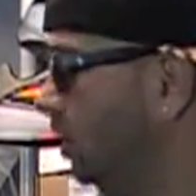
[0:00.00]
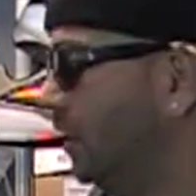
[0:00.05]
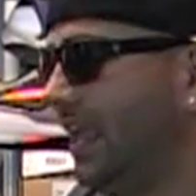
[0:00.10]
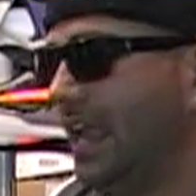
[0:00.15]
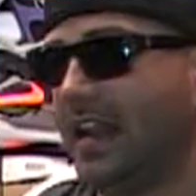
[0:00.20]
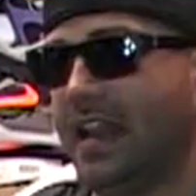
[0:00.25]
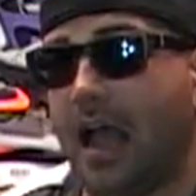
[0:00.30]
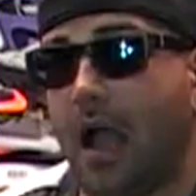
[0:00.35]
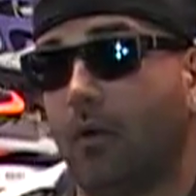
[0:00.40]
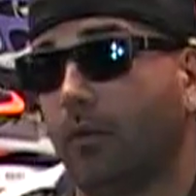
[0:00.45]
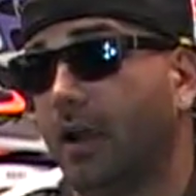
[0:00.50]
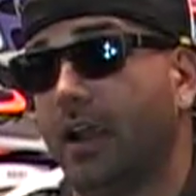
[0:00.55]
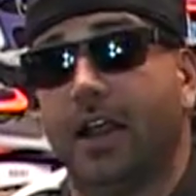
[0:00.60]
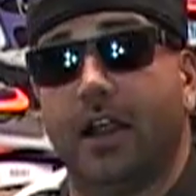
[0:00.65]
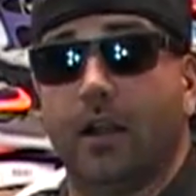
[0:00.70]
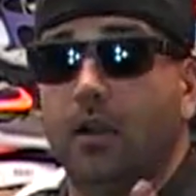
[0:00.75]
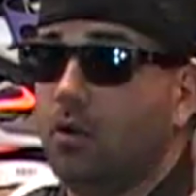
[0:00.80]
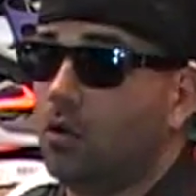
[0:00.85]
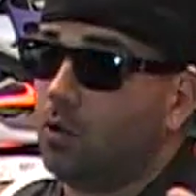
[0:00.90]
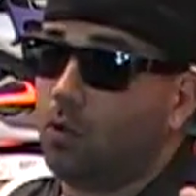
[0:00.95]
laid out right
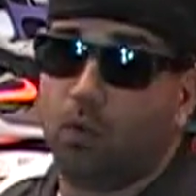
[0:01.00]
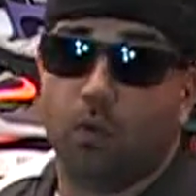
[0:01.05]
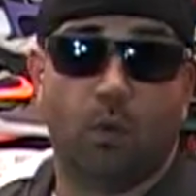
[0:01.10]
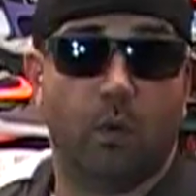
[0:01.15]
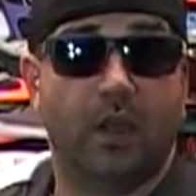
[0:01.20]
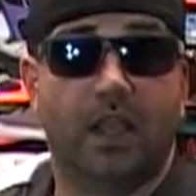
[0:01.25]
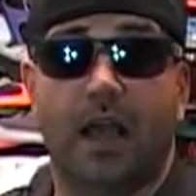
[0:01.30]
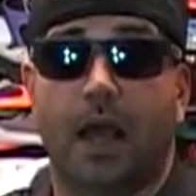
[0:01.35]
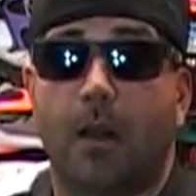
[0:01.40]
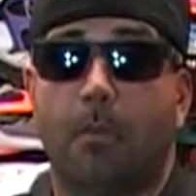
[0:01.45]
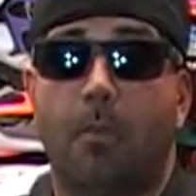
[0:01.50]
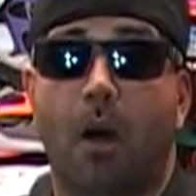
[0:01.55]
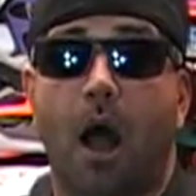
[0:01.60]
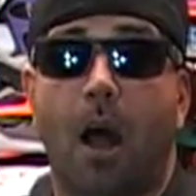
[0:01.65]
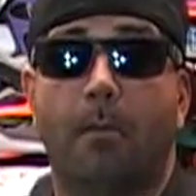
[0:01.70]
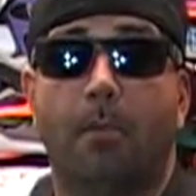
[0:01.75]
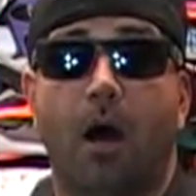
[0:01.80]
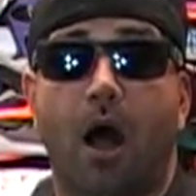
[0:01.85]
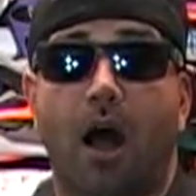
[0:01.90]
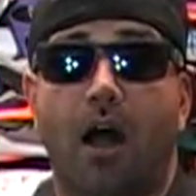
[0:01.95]
here. We got to
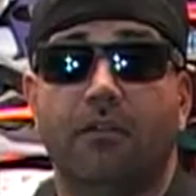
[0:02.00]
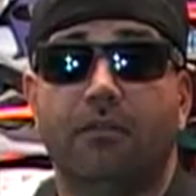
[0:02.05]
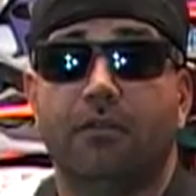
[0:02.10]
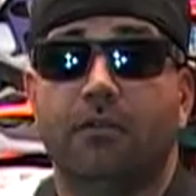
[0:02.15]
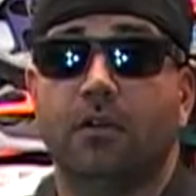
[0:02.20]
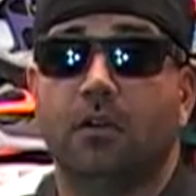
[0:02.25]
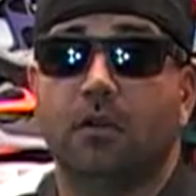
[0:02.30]
pop off,